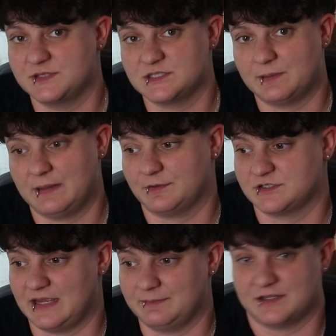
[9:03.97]
piece of paper
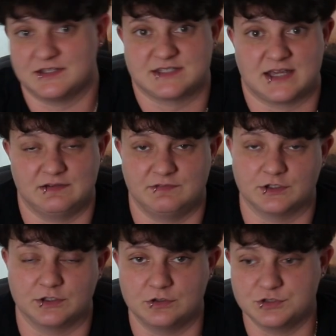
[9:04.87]
taped on the side of their
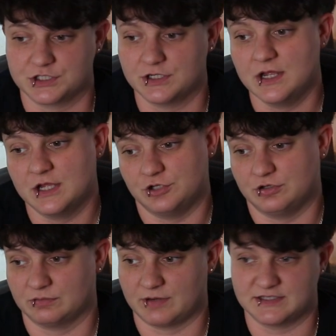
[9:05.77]
enclosure, you
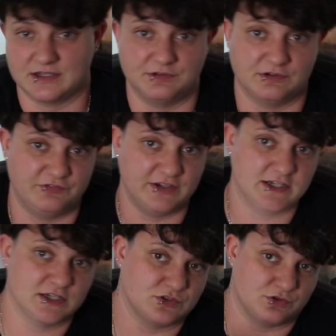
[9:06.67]
can write down their
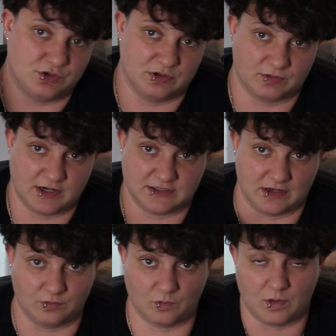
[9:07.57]
feedings, or you can write
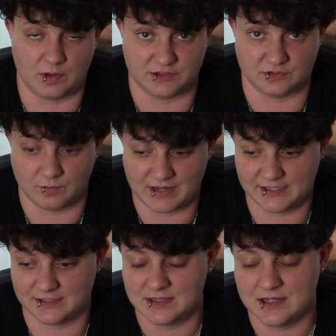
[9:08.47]
down what they're
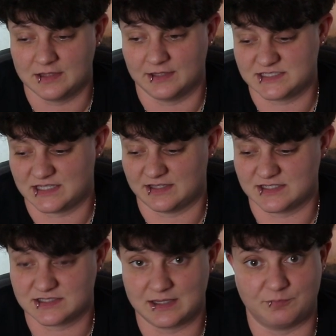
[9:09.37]
weighing. Let's say they
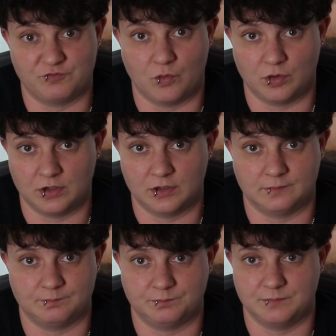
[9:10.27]
skip
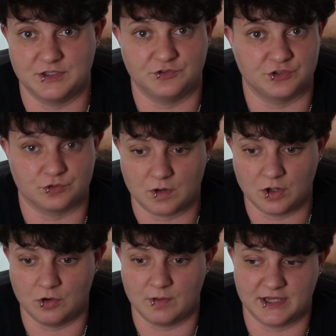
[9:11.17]
4 meals in a
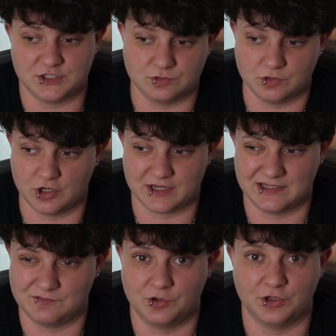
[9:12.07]
row and you look and
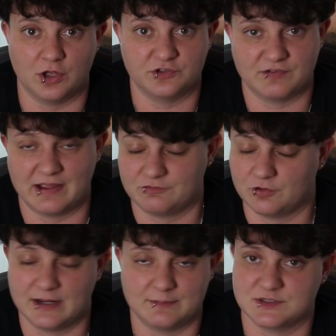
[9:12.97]
they've only lost 5
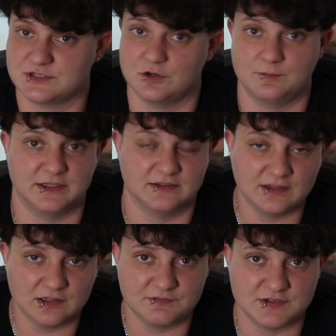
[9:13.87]
grams, it's no big
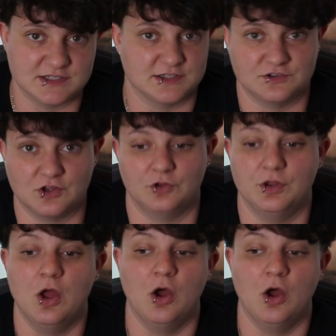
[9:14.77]
deal if it's an adult.